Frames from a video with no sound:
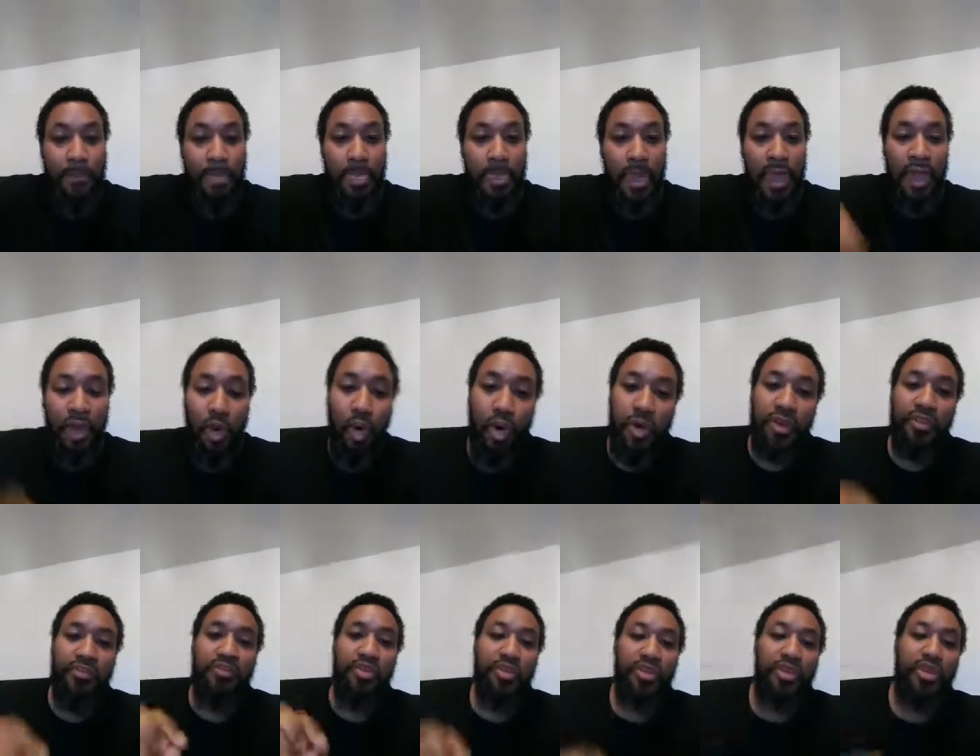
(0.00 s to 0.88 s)
in
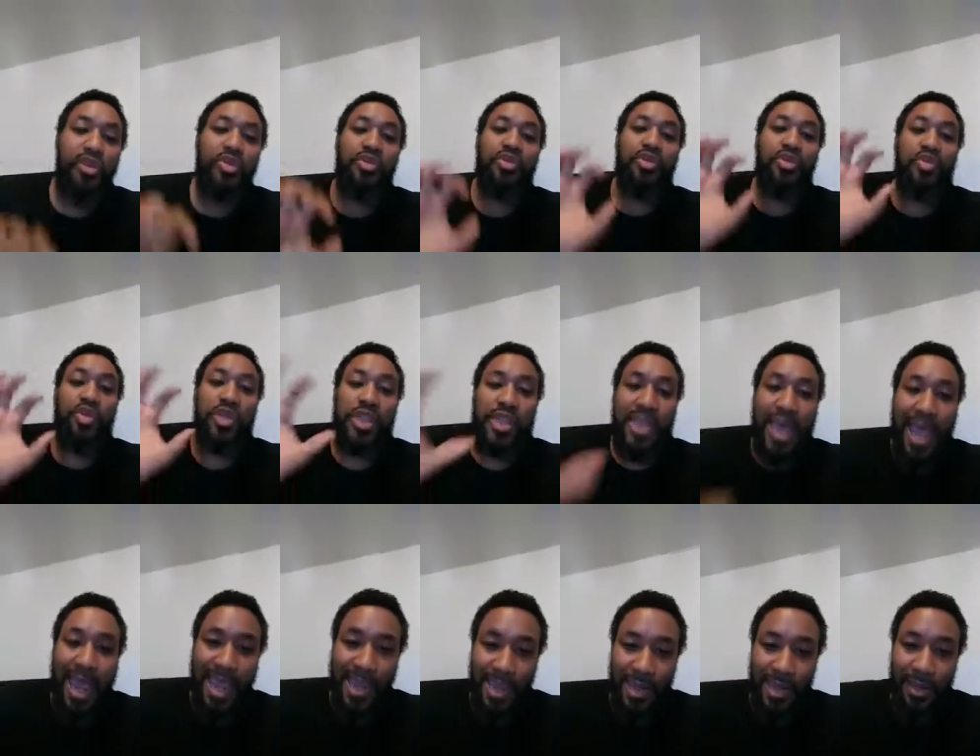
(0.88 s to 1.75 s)
order for you to
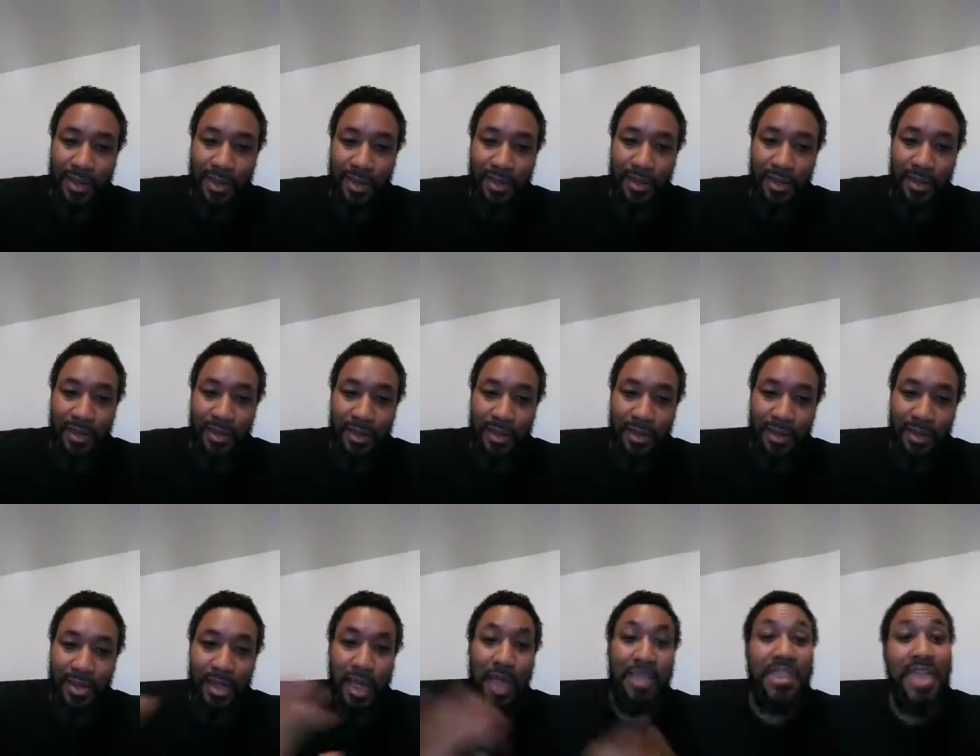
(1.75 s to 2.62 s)
stay
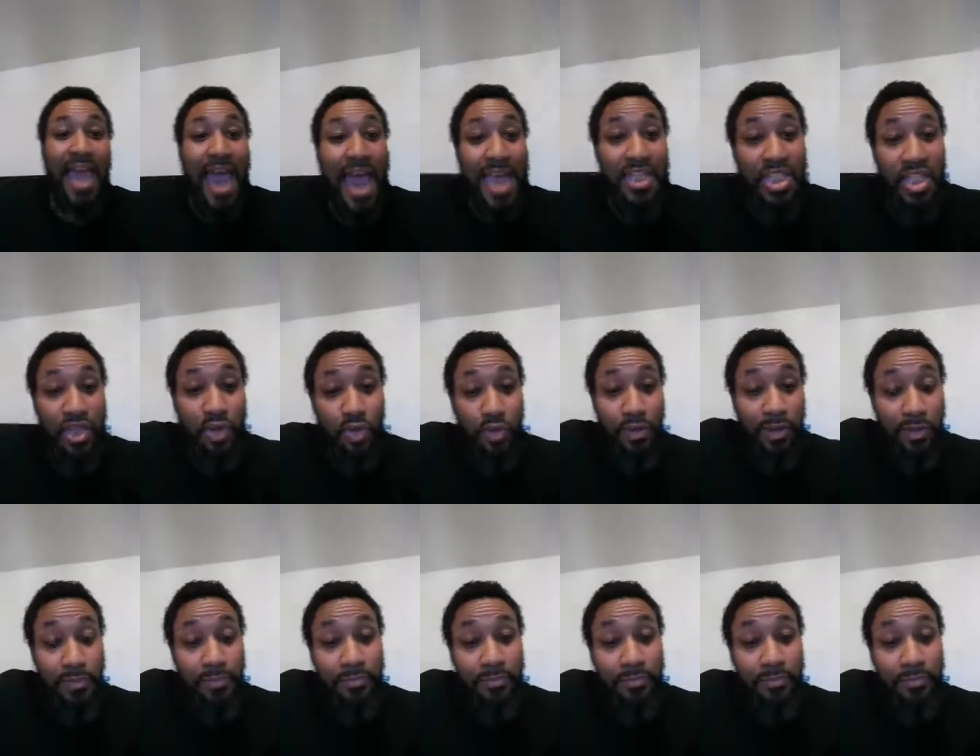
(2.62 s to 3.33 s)
attached to them.